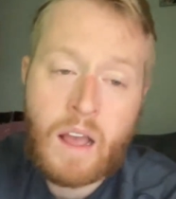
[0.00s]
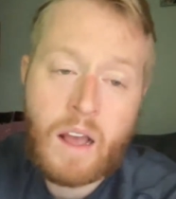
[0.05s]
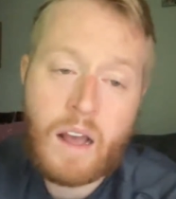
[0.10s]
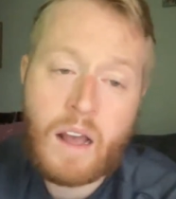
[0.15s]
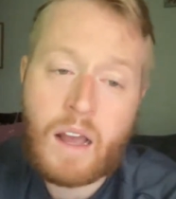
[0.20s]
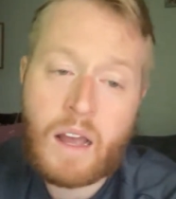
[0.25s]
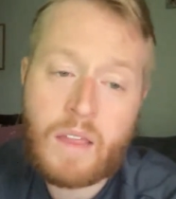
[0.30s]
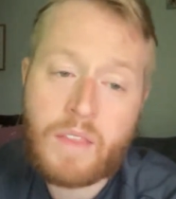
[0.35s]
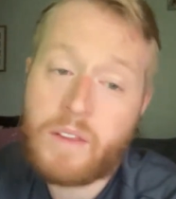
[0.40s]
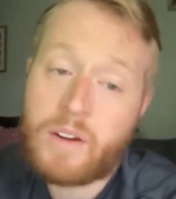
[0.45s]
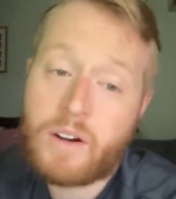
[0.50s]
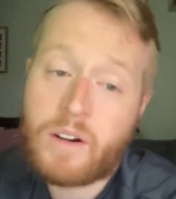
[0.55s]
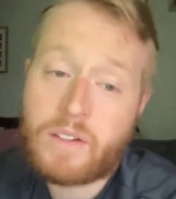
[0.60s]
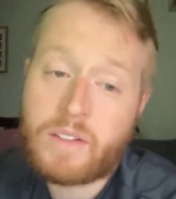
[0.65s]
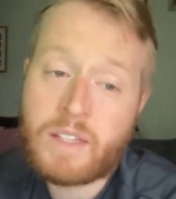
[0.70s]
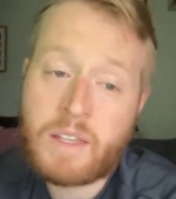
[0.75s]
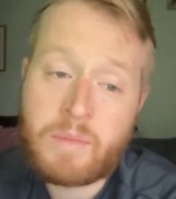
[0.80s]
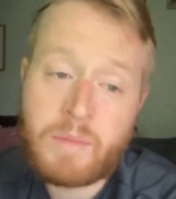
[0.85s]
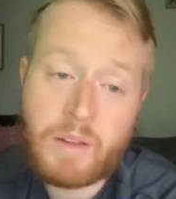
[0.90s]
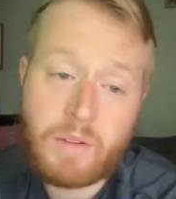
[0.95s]
They're a
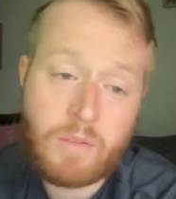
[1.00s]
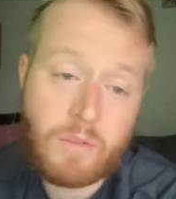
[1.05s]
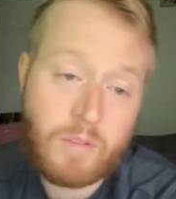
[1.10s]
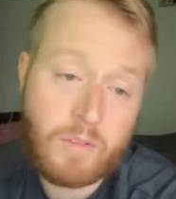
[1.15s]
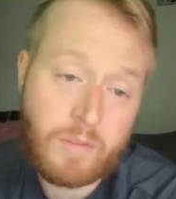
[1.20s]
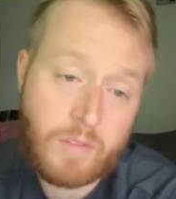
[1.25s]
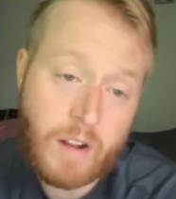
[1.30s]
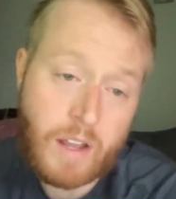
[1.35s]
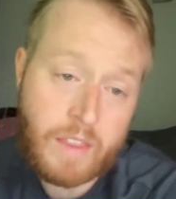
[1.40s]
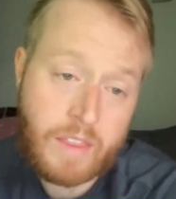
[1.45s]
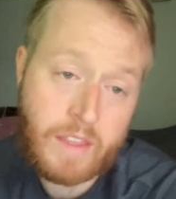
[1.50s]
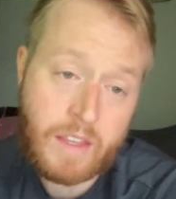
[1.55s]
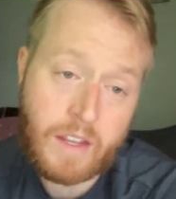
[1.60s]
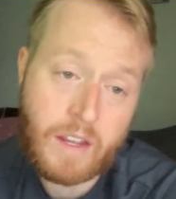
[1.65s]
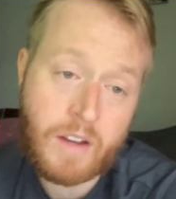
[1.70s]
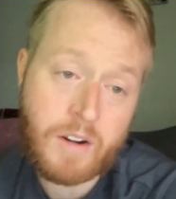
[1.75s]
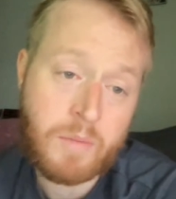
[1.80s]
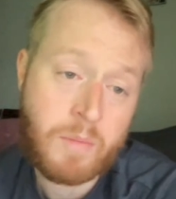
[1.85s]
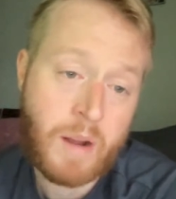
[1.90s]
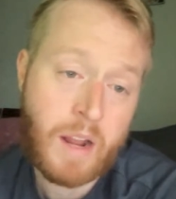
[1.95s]
team that I think
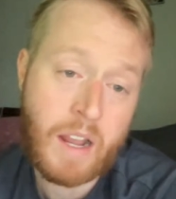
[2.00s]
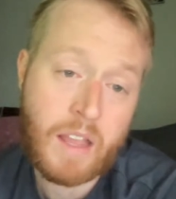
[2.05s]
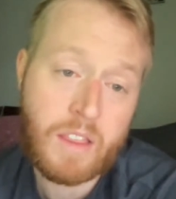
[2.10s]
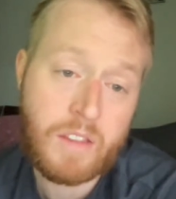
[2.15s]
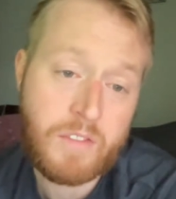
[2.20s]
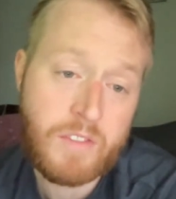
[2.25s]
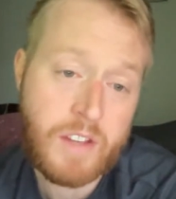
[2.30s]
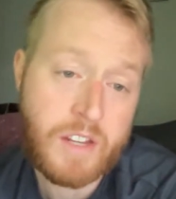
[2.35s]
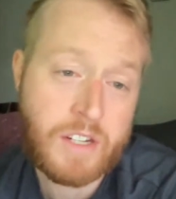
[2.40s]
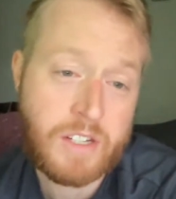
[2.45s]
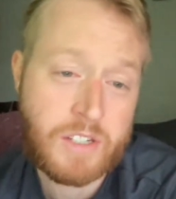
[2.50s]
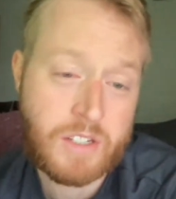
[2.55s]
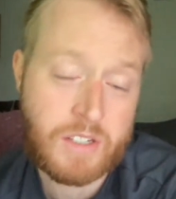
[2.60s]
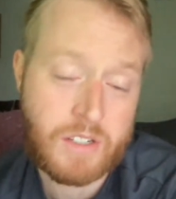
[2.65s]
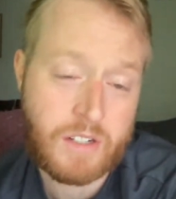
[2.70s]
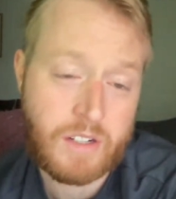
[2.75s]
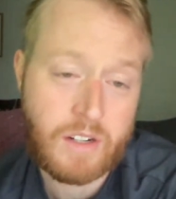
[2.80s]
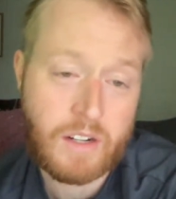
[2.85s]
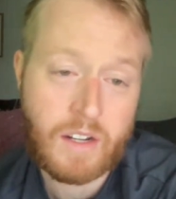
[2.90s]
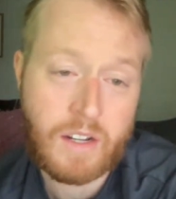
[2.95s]
under
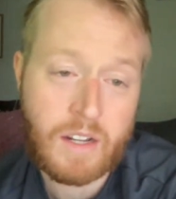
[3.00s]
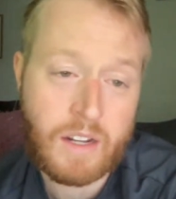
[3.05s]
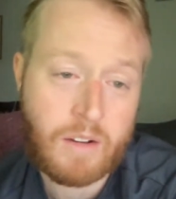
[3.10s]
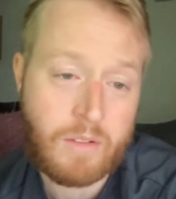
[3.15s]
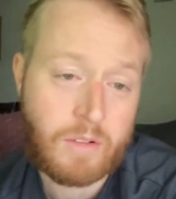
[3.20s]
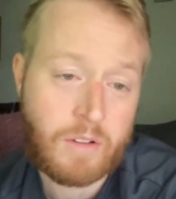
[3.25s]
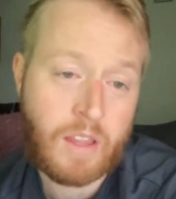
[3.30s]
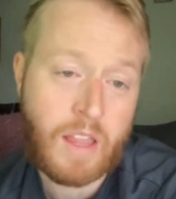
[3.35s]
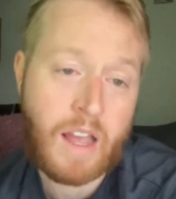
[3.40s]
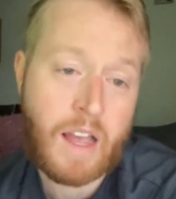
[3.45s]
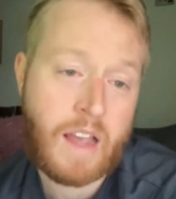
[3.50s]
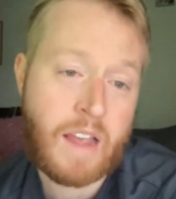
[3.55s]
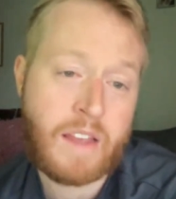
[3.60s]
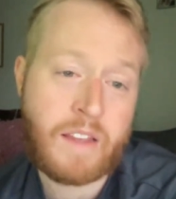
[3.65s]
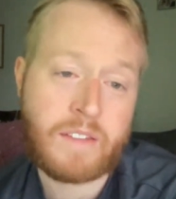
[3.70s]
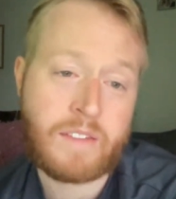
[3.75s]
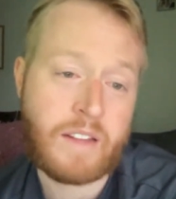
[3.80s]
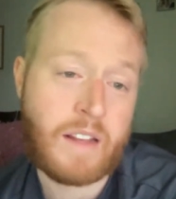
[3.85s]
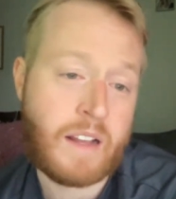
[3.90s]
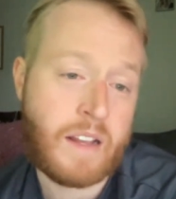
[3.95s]
Mihailovic
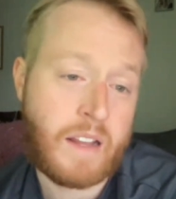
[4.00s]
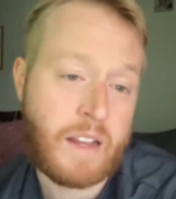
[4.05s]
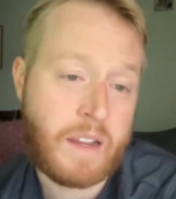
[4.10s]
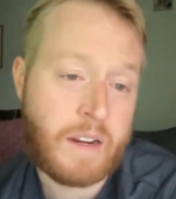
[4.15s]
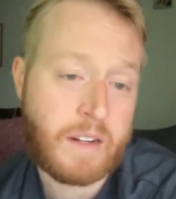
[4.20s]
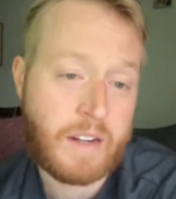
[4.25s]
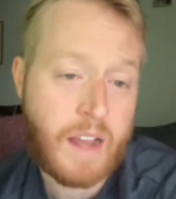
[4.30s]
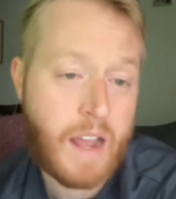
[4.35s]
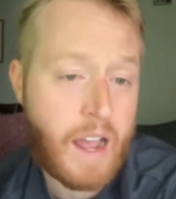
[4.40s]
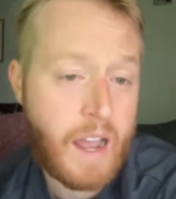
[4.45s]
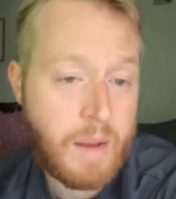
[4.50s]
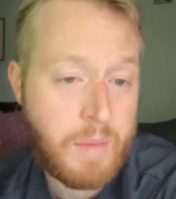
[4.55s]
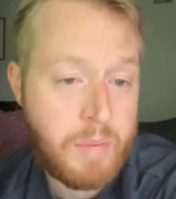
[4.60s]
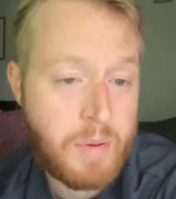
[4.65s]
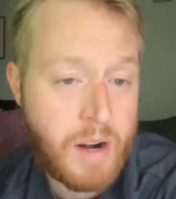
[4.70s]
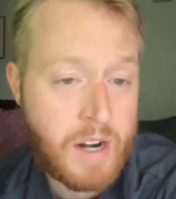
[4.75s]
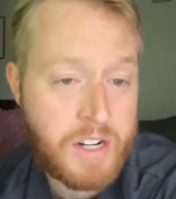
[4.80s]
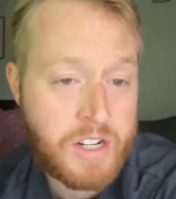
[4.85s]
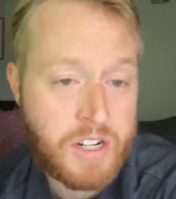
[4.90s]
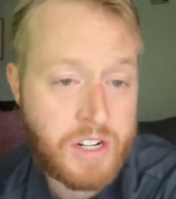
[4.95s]
relies on high
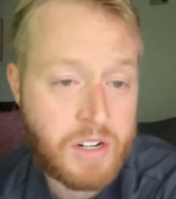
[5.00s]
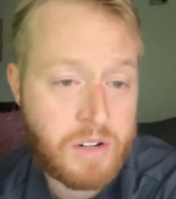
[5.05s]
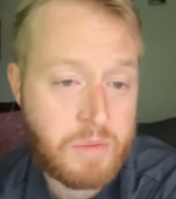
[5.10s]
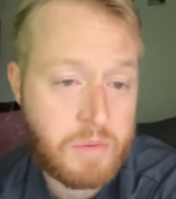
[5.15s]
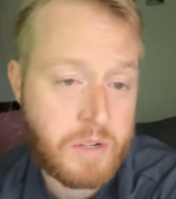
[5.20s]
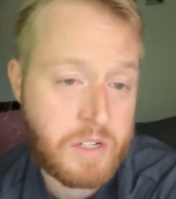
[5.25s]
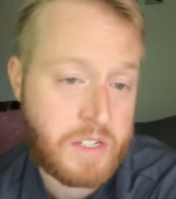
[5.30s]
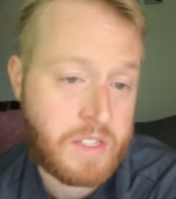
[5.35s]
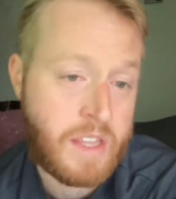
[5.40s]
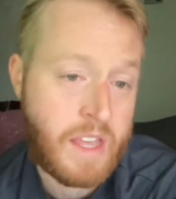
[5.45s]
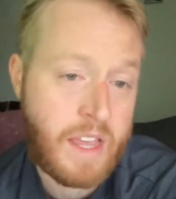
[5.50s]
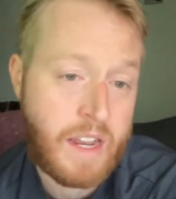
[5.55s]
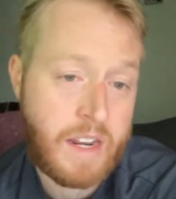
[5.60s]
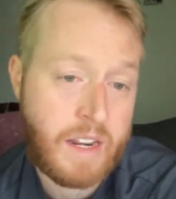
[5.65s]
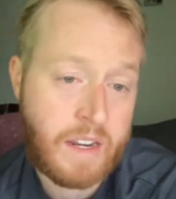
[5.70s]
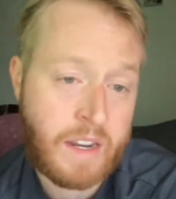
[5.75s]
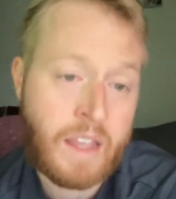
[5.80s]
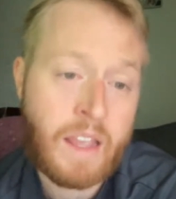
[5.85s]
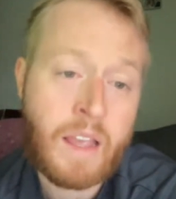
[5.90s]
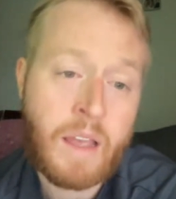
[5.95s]
pressure, which
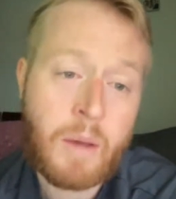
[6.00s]
then